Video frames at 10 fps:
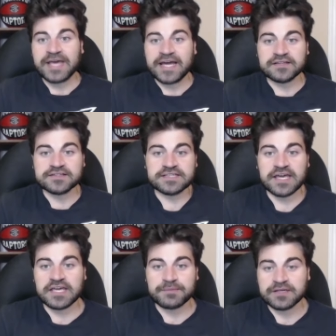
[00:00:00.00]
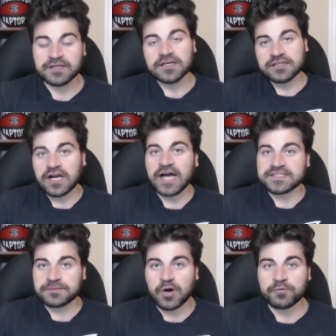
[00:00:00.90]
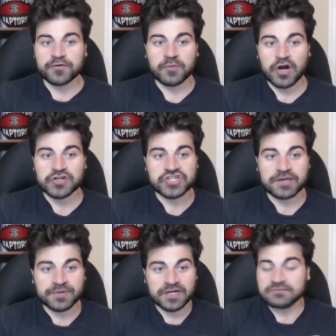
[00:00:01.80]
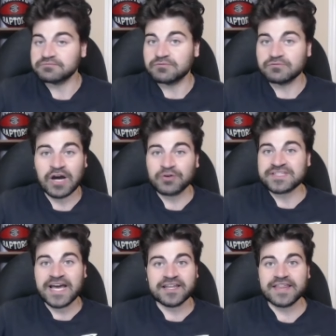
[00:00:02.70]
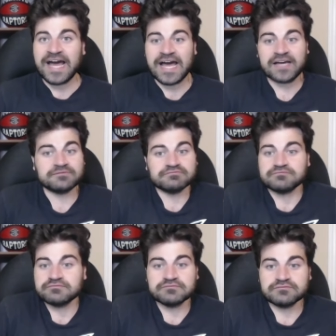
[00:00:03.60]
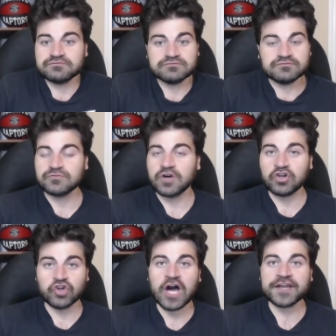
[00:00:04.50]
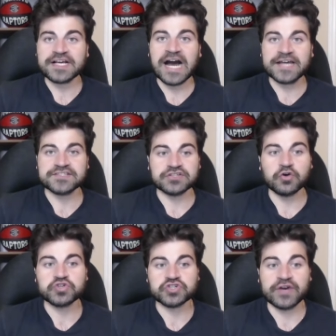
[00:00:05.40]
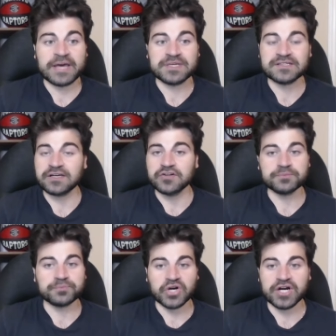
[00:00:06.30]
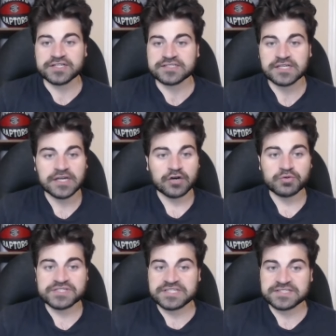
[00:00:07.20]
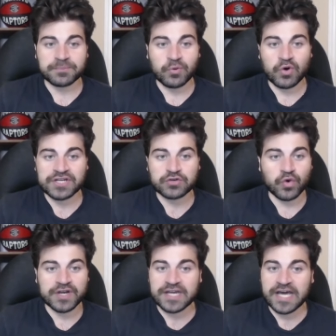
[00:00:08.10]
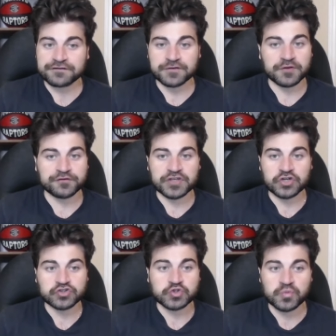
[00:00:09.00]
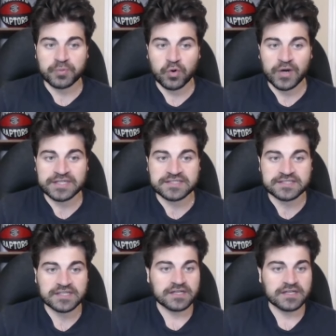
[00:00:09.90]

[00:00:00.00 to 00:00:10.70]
Canada in this game, and he got some help from RJ. But outside of that, a lot of guys no showed. I mean, Dillon Brooks was disappointing, one and nine from the field, two points.